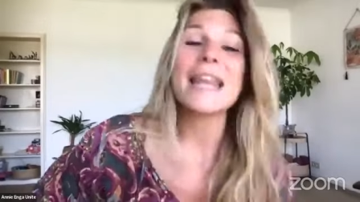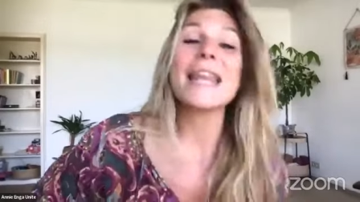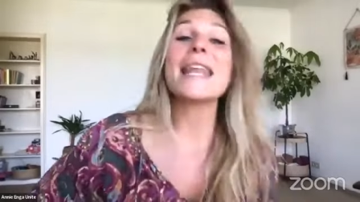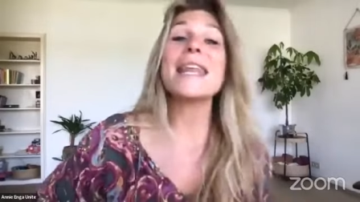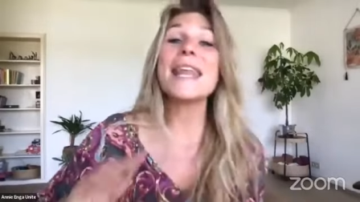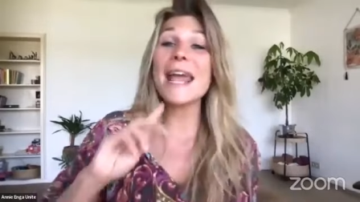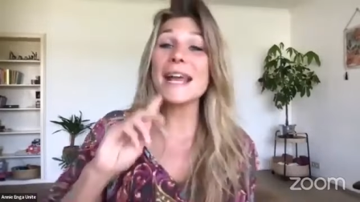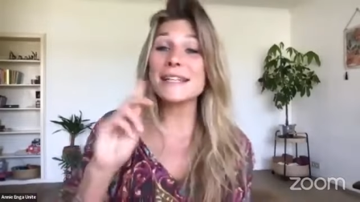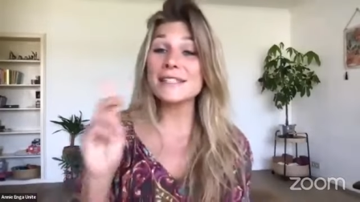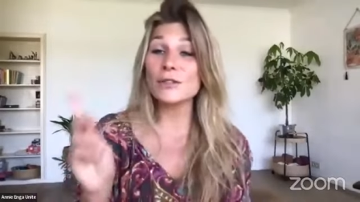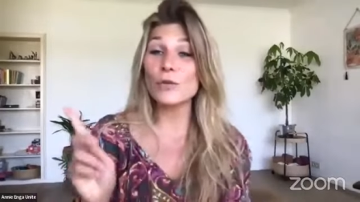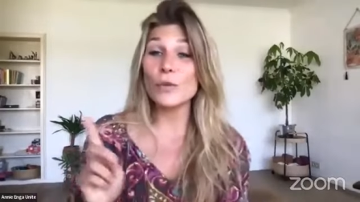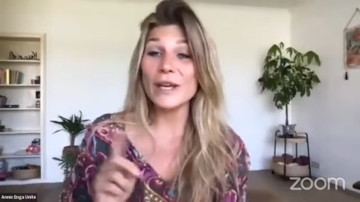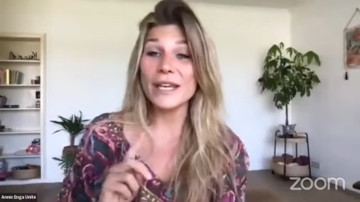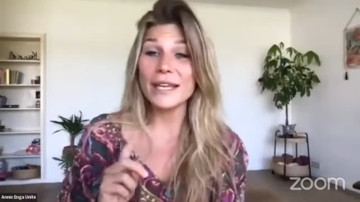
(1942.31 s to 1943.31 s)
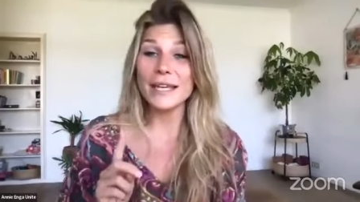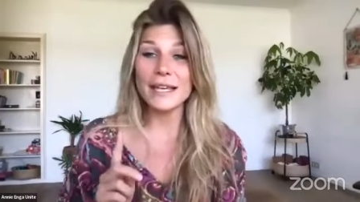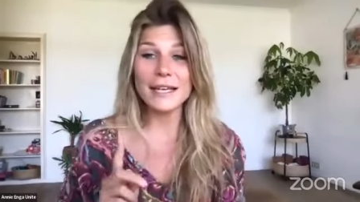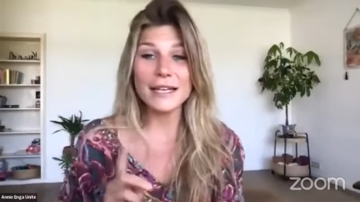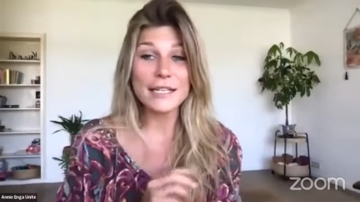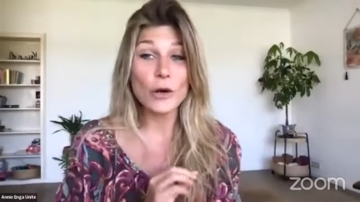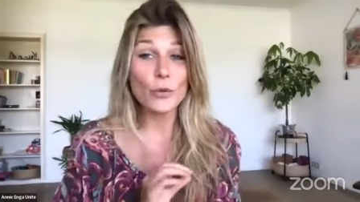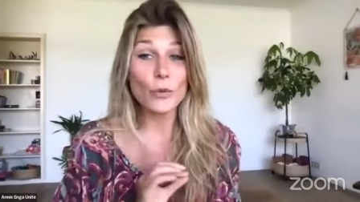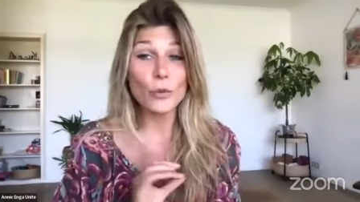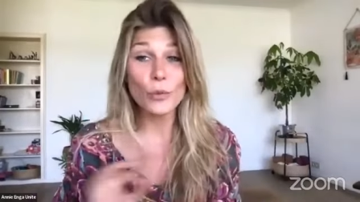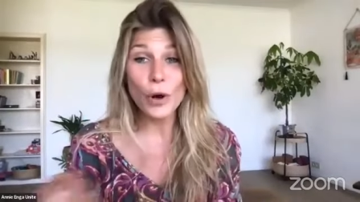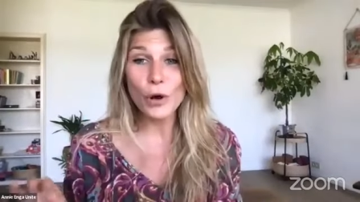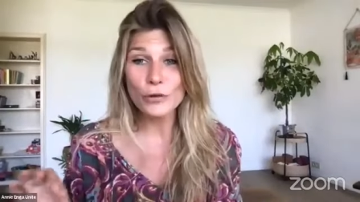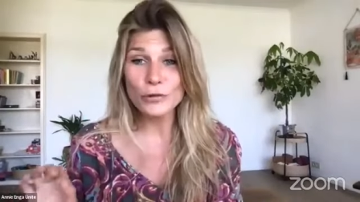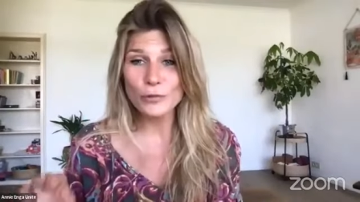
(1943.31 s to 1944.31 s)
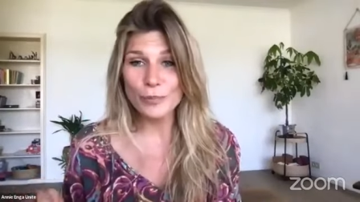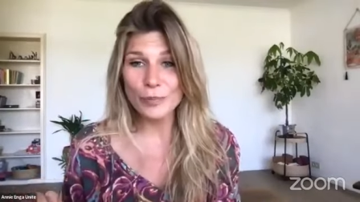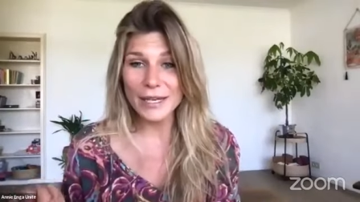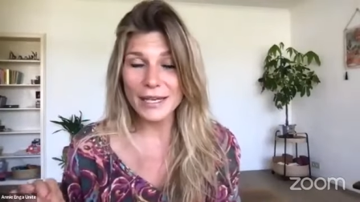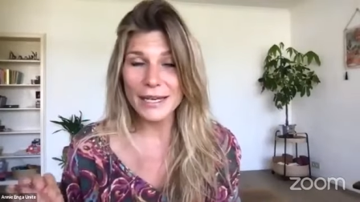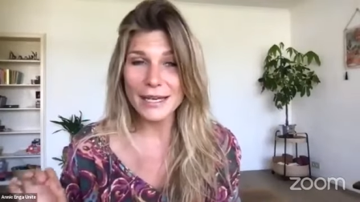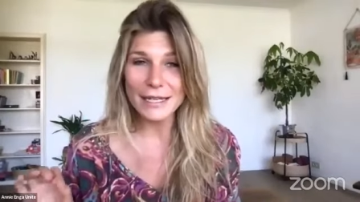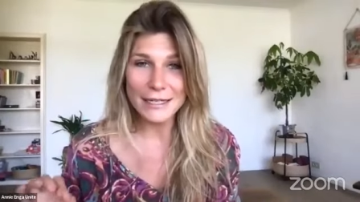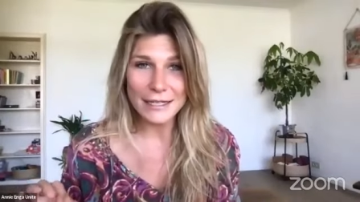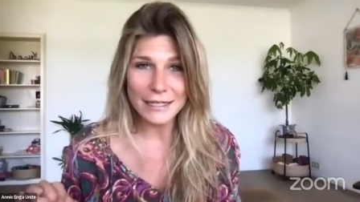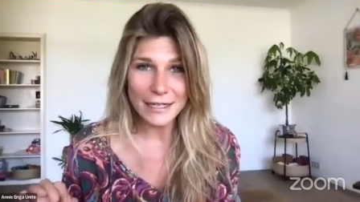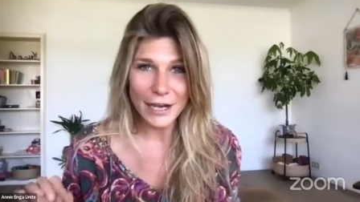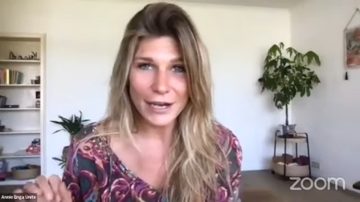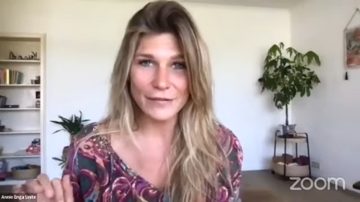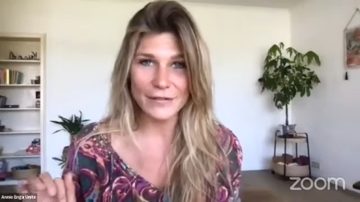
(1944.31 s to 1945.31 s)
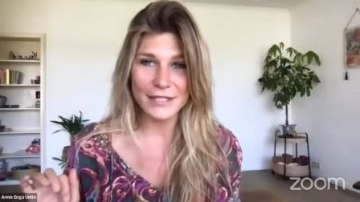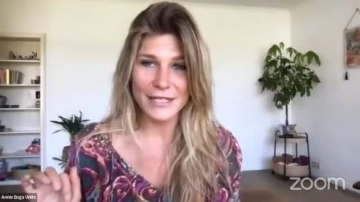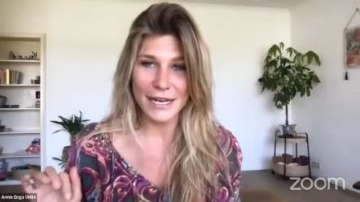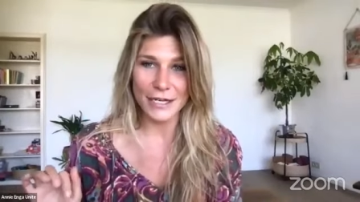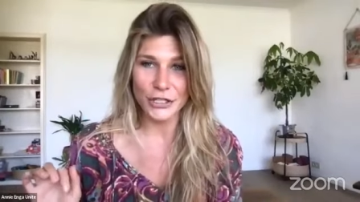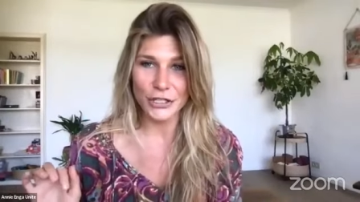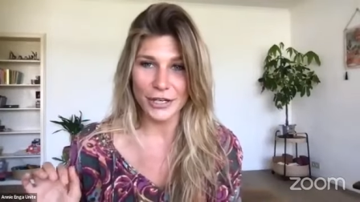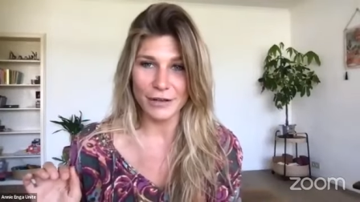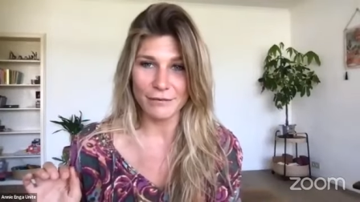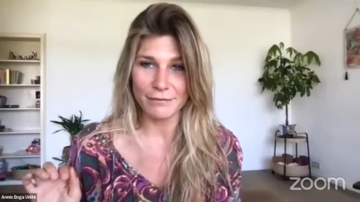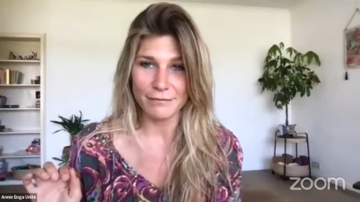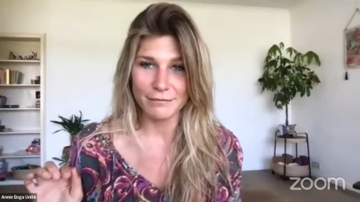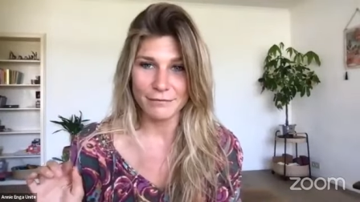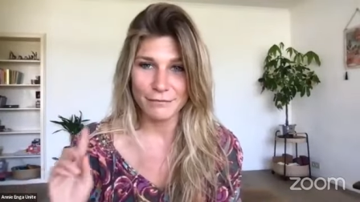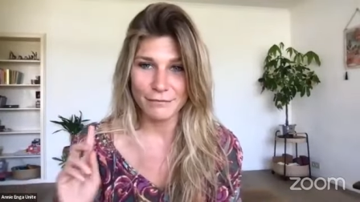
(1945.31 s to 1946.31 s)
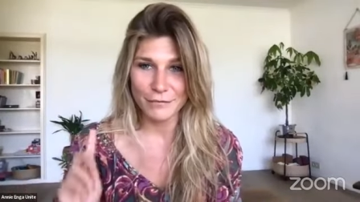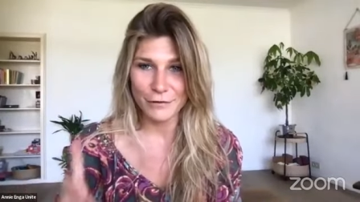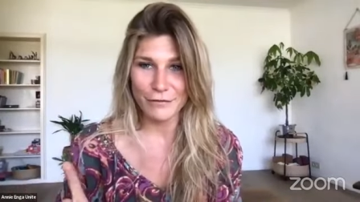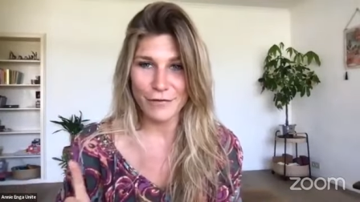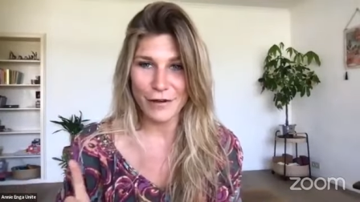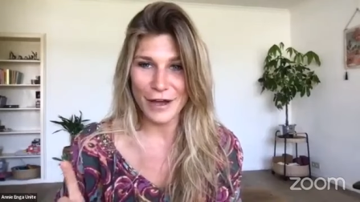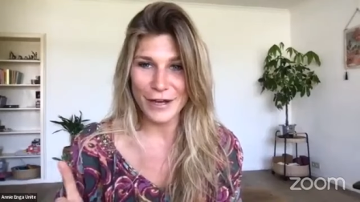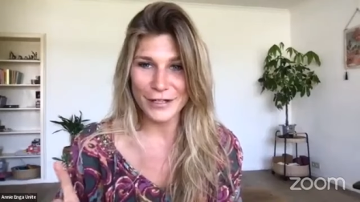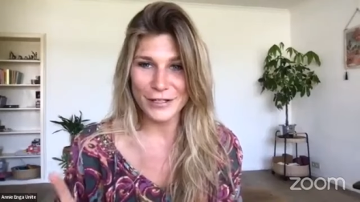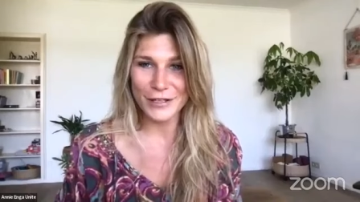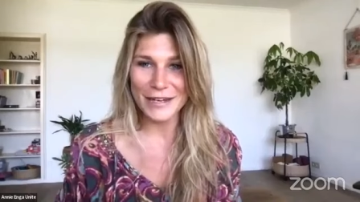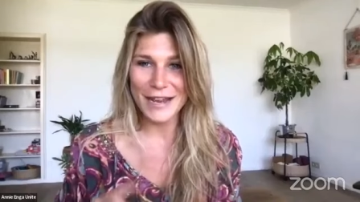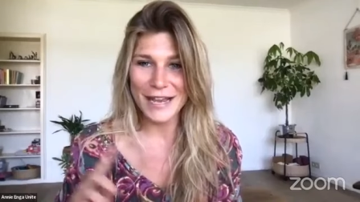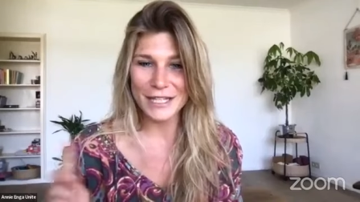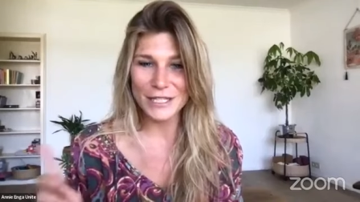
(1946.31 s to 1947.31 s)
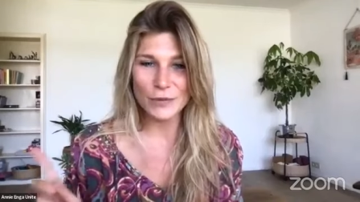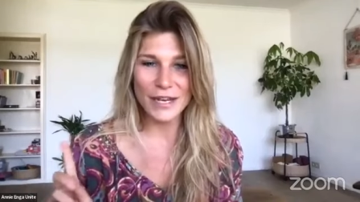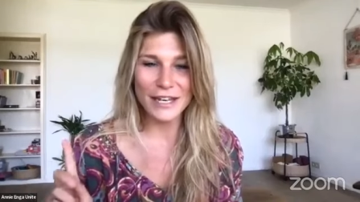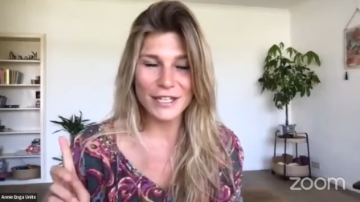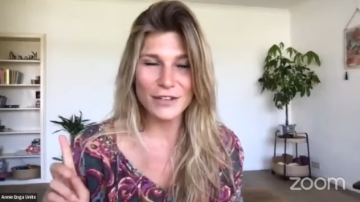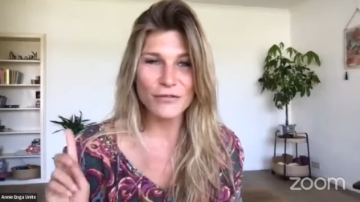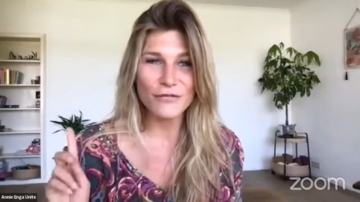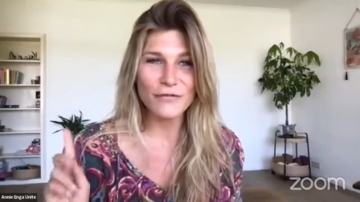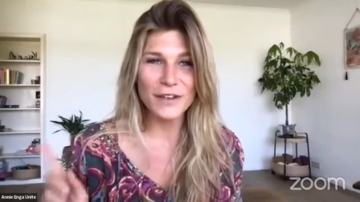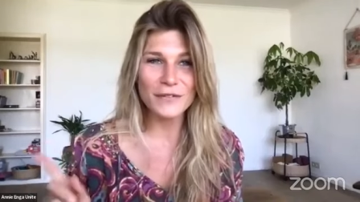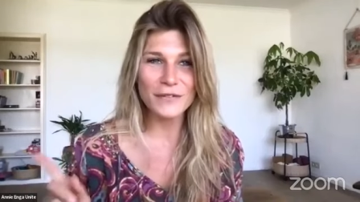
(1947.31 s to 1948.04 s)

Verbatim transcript: Next week, there won't be a live session. All right, so next week, the